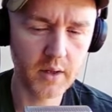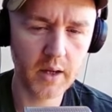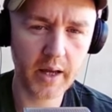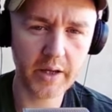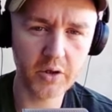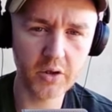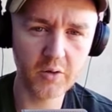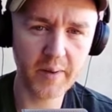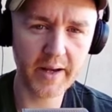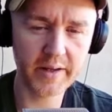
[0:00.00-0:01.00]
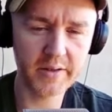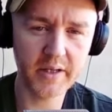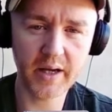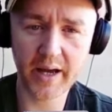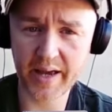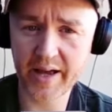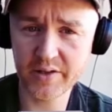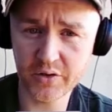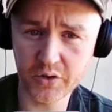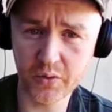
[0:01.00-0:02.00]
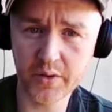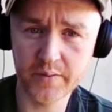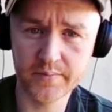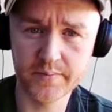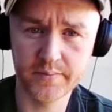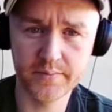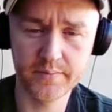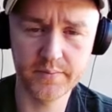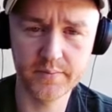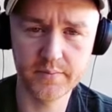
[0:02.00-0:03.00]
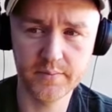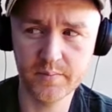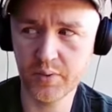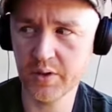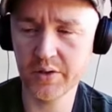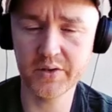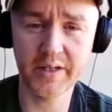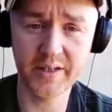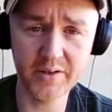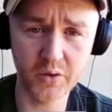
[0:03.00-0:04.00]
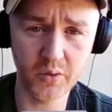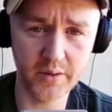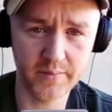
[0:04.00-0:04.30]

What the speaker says: I could look back and say I had to do it because I did do it.